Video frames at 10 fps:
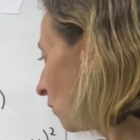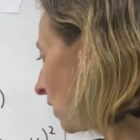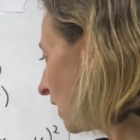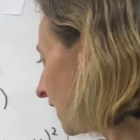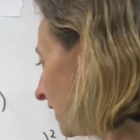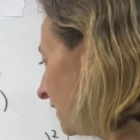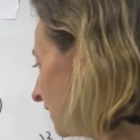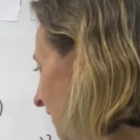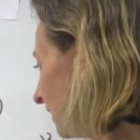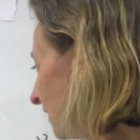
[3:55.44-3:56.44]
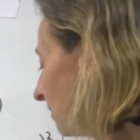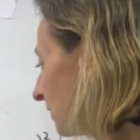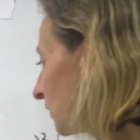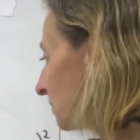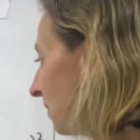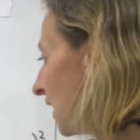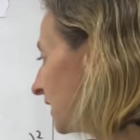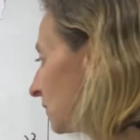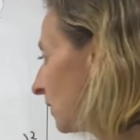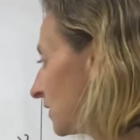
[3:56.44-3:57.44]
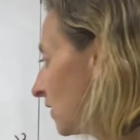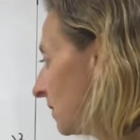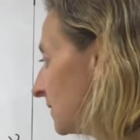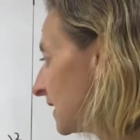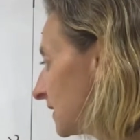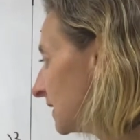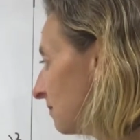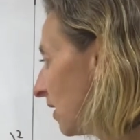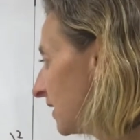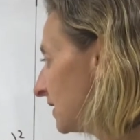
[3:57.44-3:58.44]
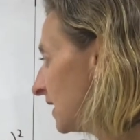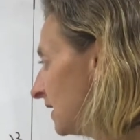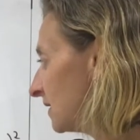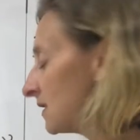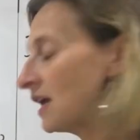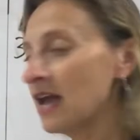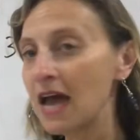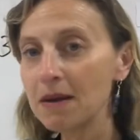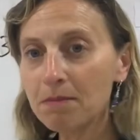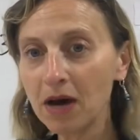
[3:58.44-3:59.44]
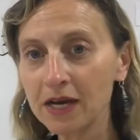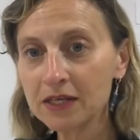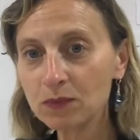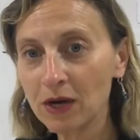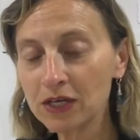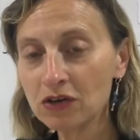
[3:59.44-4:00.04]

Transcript: y, because minus 1 times x is minus x, and minus 1